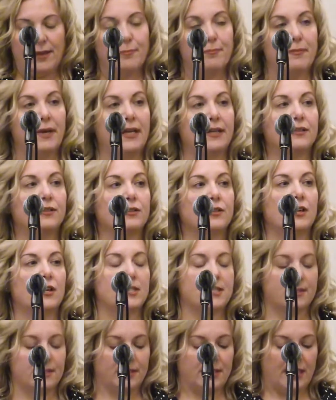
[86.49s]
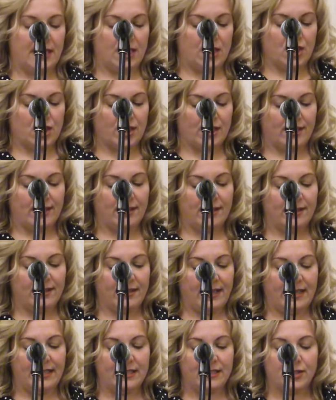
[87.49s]
Medical consultation
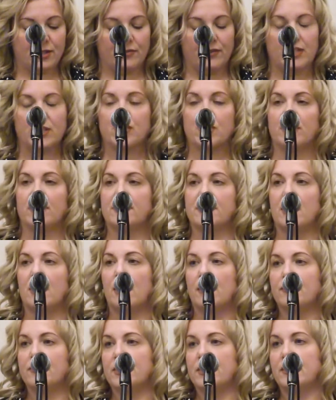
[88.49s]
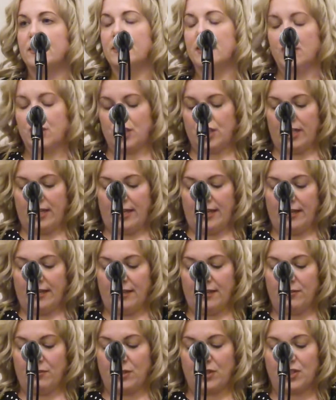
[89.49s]
and intervention is often
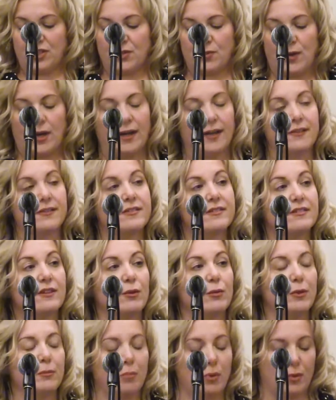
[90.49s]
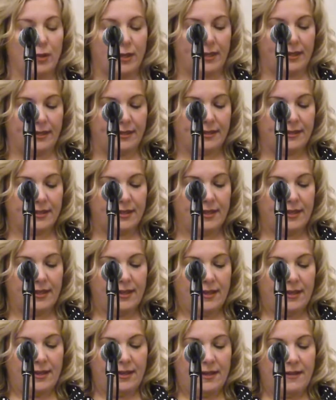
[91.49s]
initiated, which is why it's so important
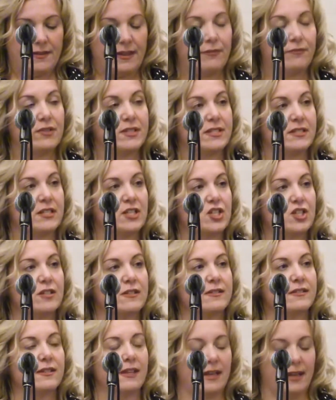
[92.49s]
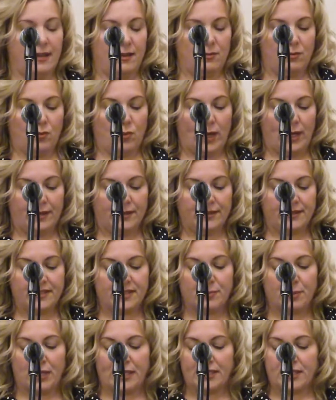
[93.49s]
that physicians and
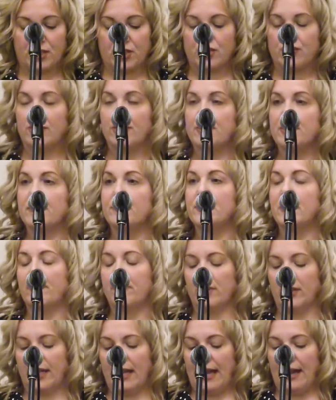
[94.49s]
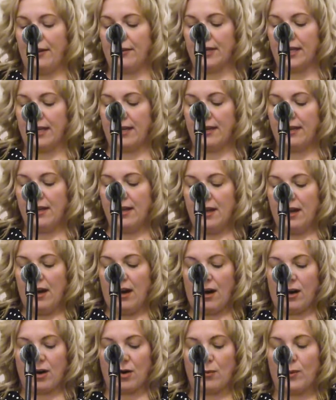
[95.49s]
wellness practitioners of Dufferin County
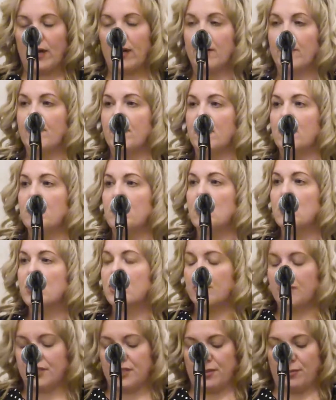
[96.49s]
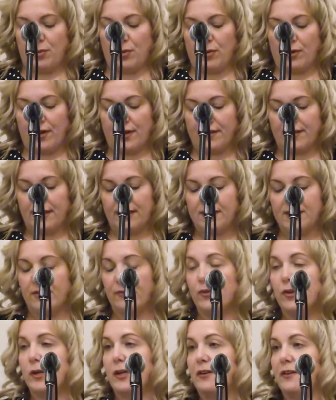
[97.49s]
are aware of the emotional support that is
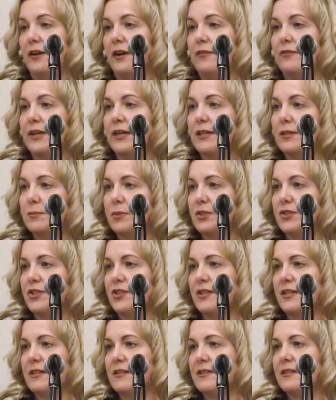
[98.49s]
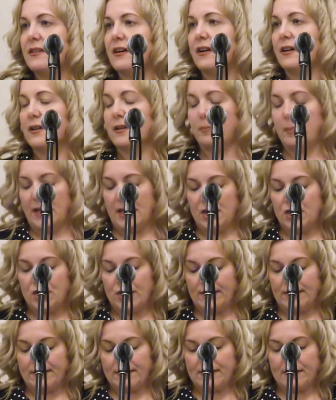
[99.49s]
available to these young
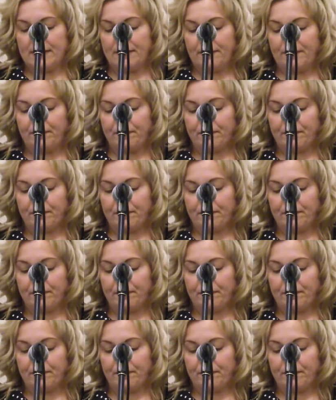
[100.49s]
patients.